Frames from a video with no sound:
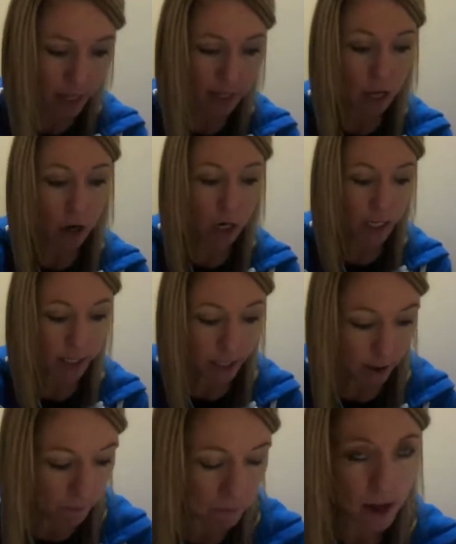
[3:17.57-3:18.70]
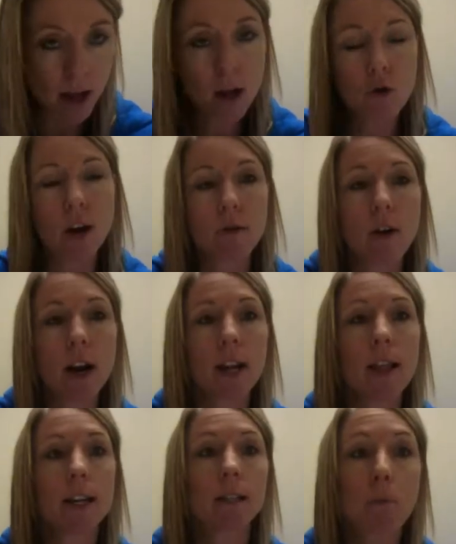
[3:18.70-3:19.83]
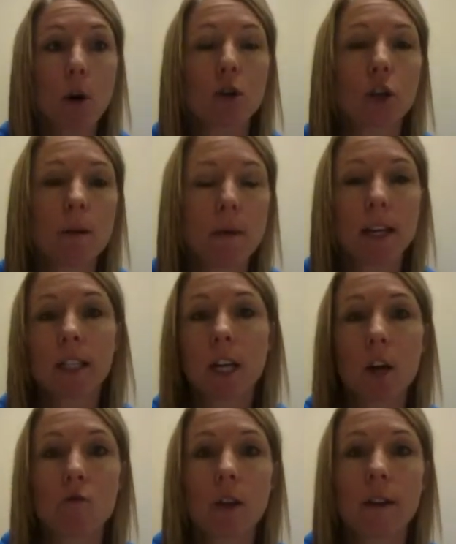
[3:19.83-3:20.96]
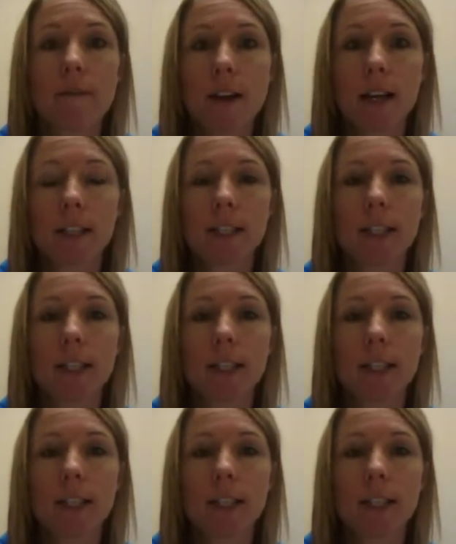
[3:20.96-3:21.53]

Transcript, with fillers: like, there is some creative writing that is partially based on real events.